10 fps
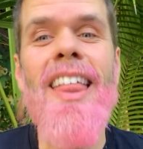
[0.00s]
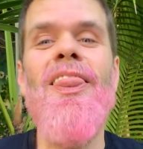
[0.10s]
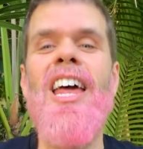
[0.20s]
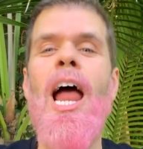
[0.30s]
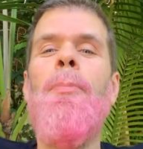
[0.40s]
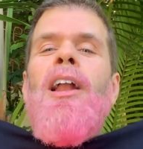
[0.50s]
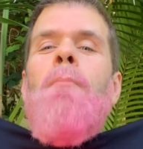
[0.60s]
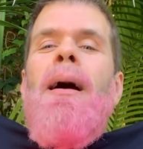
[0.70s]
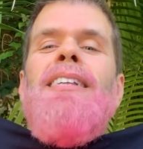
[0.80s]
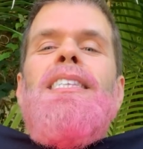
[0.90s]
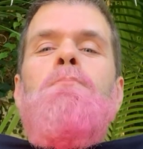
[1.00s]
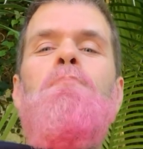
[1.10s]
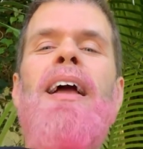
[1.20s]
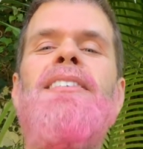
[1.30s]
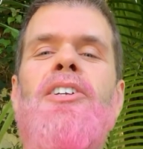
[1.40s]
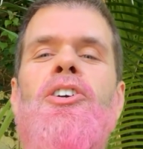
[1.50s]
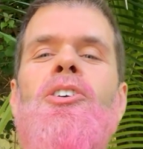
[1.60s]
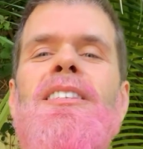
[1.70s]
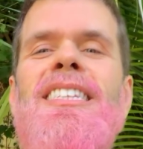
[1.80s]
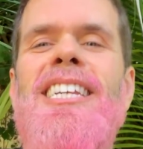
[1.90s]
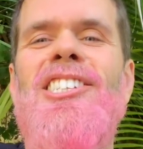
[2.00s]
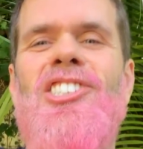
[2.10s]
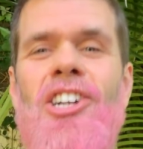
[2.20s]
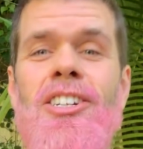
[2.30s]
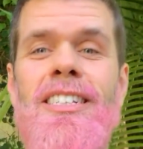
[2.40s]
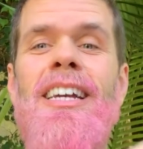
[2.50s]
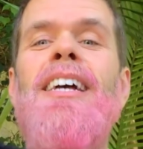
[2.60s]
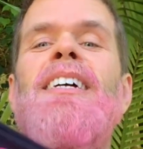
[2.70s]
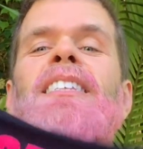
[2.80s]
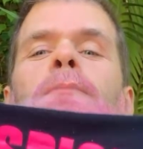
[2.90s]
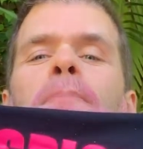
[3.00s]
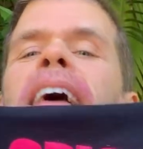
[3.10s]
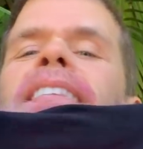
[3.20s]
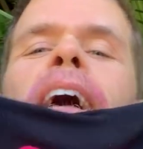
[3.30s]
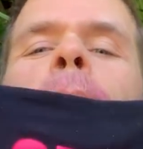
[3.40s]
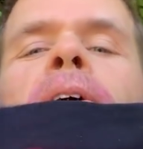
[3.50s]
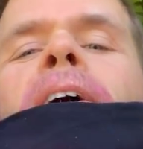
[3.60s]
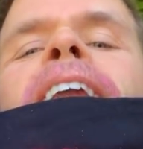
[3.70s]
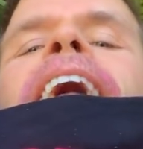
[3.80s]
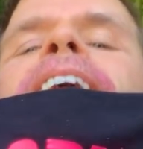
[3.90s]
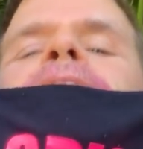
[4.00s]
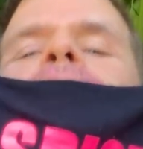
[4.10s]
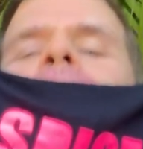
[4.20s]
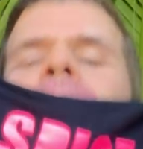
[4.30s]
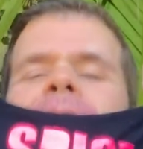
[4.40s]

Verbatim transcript: Then I put on my Spice Girls t-shirt, Spice Up Your Life.